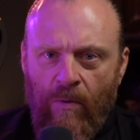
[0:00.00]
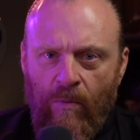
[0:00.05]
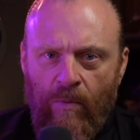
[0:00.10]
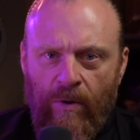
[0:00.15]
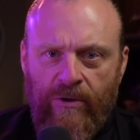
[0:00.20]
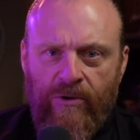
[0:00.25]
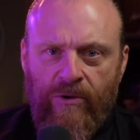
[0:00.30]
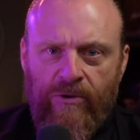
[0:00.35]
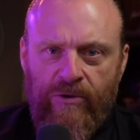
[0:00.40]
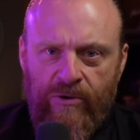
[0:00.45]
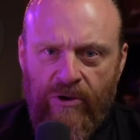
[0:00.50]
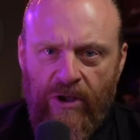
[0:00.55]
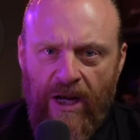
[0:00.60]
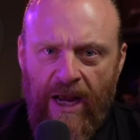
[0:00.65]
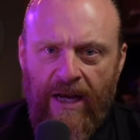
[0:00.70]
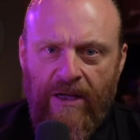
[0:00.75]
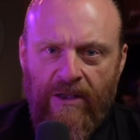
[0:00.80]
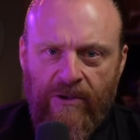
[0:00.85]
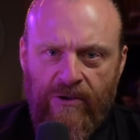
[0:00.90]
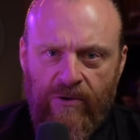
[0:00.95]
what
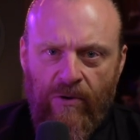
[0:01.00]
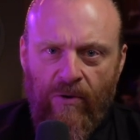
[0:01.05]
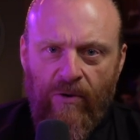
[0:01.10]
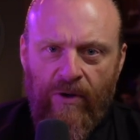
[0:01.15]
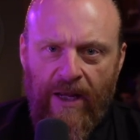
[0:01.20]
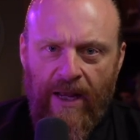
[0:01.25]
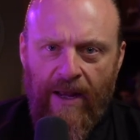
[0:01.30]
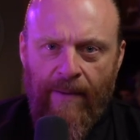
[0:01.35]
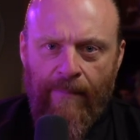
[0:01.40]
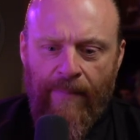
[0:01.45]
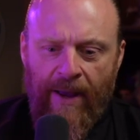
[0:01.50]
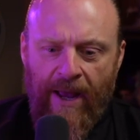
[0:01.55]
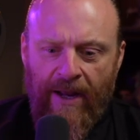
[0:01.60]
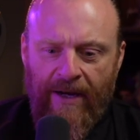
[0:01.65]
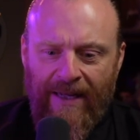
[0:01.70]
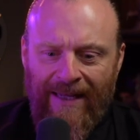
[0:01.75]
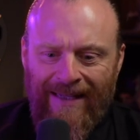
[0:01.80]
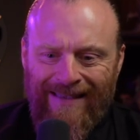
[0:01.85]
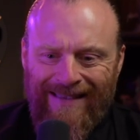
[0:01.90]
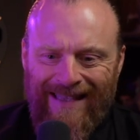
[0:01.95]
Jade is talking about
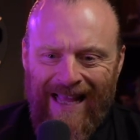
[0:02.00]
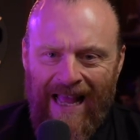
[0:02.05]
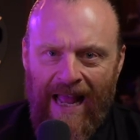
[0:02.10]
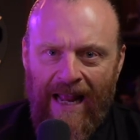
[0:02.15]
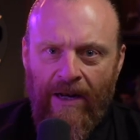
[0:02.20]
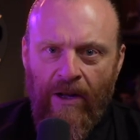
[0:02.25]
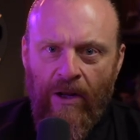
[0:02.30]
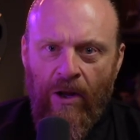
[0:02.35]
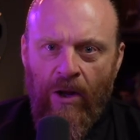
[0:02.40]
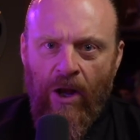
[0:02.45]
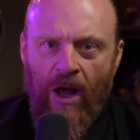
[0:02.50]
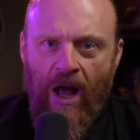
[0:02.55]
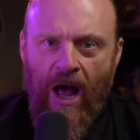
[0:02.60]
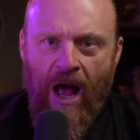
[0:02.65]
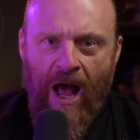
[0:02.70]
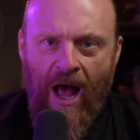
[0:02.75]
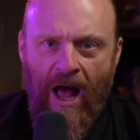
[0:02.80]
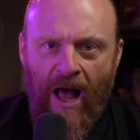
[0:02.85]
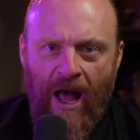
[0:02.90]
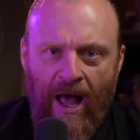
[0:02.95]
is that
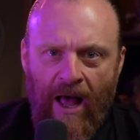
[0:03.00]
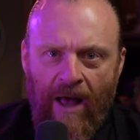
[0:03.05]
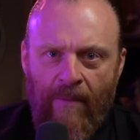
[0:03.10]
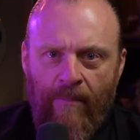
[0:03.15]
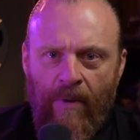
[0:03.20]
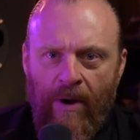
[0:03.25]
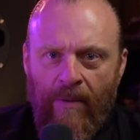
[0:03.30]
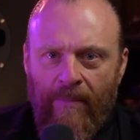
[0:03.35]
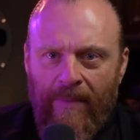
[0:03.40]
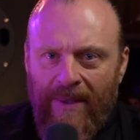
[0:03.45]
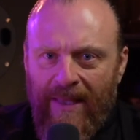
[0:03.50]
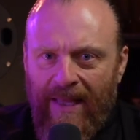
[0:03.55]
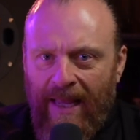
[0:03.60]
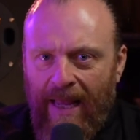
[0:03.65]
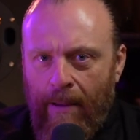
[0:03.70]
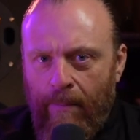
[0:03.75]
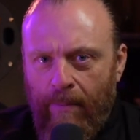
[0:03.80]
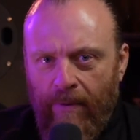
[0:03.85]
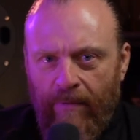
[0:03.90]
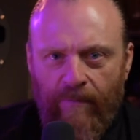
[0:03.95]
aha moment,
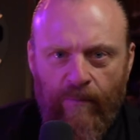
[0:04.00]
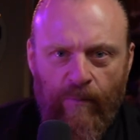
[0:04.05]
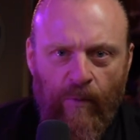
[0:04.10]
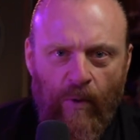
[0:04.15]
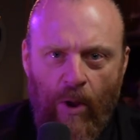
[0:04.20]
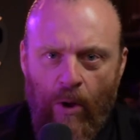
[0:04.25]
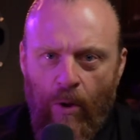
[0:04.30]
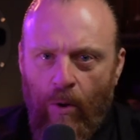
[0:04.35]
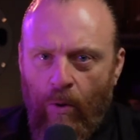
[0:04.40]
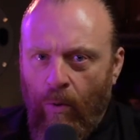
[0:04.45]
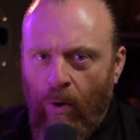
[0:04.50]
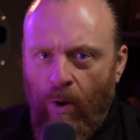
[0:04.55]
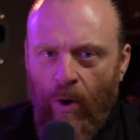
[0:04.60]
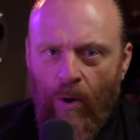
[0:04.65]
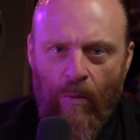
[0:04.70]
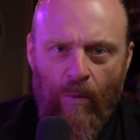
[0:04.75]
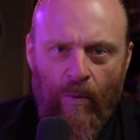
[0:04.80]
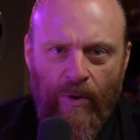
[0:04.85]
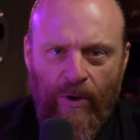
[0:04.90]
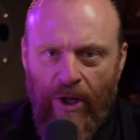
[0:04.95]
the ebb and flow,
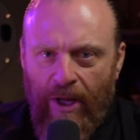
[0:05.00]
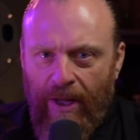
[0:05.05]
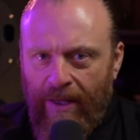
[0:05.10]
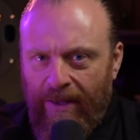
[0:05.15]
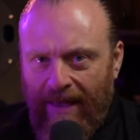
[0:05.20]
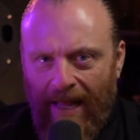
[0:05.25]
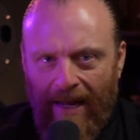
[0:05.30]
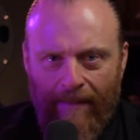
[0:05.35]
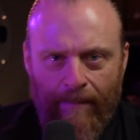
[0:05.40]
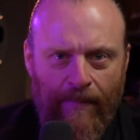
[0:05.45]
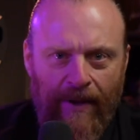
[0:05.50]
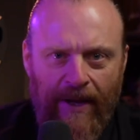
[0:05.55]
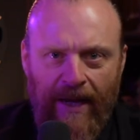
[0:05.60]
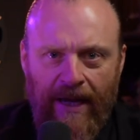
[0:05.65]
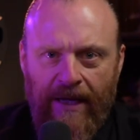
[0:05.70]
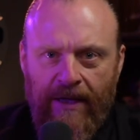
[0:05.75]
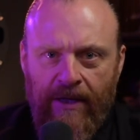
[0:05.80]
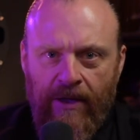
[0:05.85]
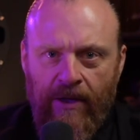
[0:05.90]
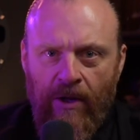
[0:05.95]
when you hit that
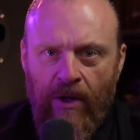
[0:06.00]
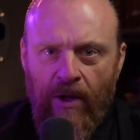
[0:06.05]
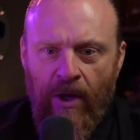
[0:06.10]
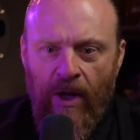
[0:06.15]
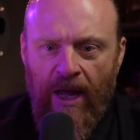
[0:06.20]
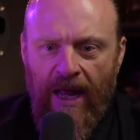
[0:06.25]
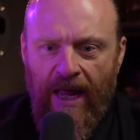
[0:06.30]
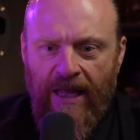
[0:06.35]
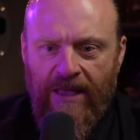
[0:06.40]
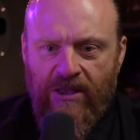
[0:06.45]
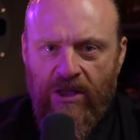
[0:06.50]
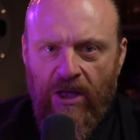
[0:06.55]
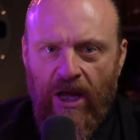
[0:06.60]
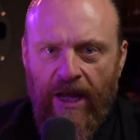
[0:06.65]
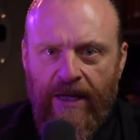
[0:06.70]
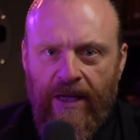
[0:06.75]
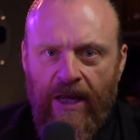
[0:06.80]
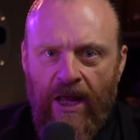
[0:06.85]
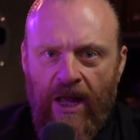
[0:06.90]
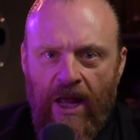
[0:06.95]
peak, it's
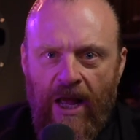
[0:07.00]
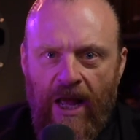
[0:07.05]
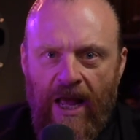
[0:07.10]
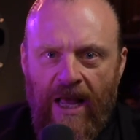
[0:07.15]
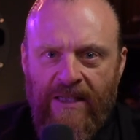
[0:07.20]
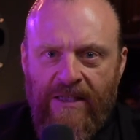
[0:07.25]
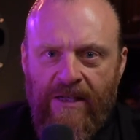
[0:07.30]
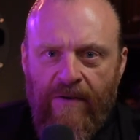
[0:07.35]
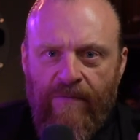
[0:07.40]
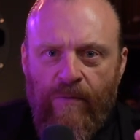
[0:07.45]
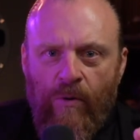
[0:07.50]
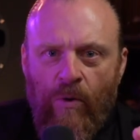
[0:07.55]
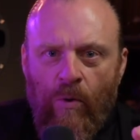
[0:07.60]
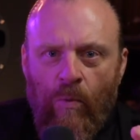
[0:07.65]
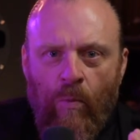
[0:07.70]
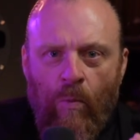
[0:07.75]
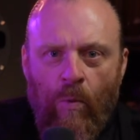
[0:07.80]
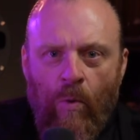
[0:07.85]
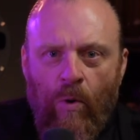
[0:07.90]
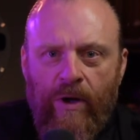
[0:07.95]
like as if you're
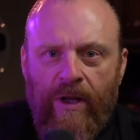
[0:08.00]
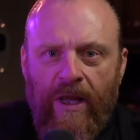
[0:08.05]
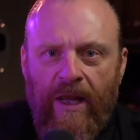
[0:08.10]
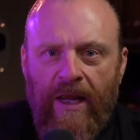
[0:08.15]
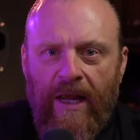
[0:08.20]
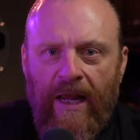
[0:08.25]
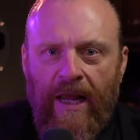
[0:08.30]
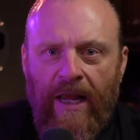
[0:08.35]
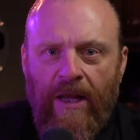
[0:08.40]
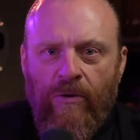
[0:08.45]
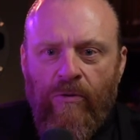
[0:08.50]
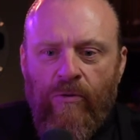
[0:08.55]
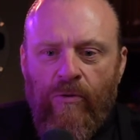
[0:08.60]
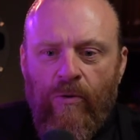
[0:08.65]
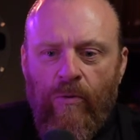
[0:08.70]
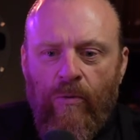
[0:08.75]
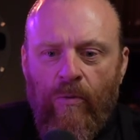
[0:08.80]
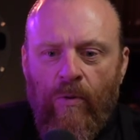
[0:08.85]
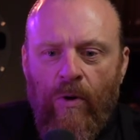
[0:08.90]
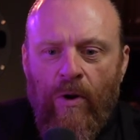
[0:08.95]
walking
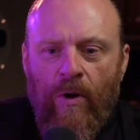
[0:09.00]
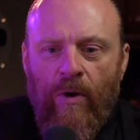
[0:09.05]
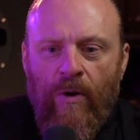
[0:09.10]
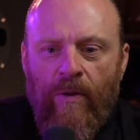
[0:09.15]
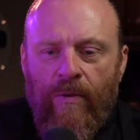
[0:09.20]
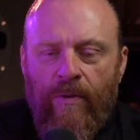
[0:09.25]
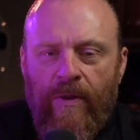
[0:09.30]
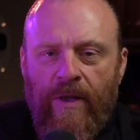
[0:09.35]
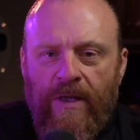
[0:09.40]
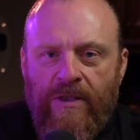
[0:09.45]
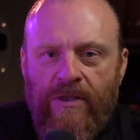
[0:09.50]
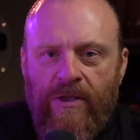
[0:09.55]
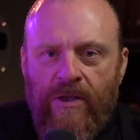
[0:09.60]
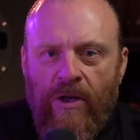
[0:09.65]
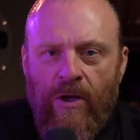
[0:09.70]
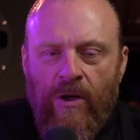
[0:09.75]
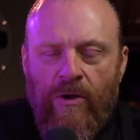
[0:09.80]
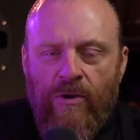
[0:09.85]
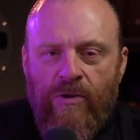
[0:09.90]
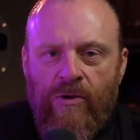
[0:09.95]
into this
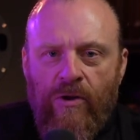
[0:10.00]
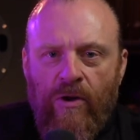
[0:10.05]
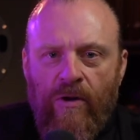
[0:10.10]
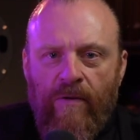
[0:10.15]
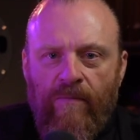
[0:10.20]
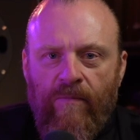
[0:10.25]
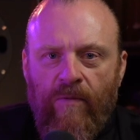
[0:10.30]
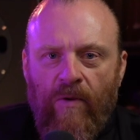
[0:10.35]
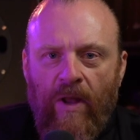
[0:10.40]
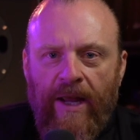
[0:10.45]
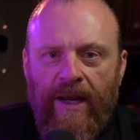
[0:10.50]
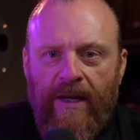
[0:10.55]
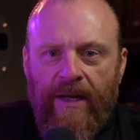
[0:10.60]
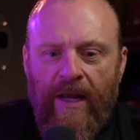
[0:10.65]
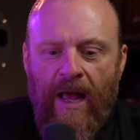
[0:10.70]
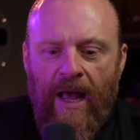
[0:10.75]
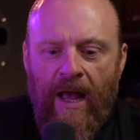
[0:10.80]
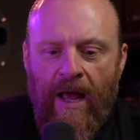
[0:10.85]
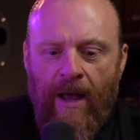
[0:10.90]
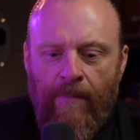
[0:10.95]
sort of like
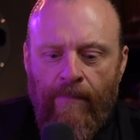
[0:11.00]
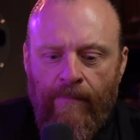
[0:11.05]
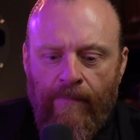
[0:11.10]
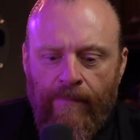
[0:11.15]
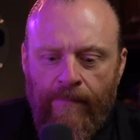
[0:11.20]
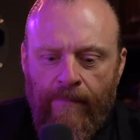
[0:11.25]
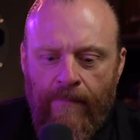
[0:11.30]
um,